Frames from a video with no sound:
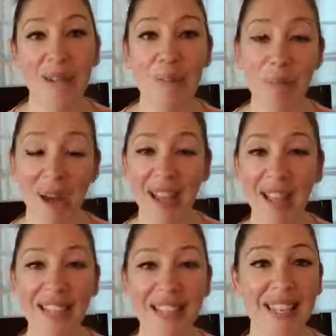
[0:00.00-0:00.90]

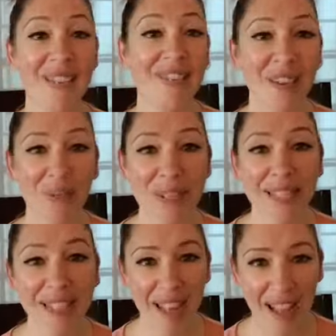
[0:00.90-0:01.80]
But even if we
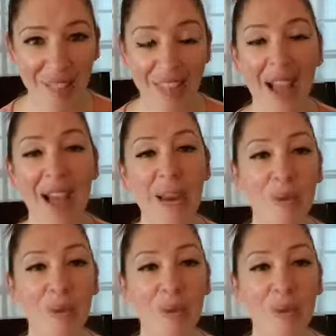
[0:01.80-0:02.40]
didn't have that,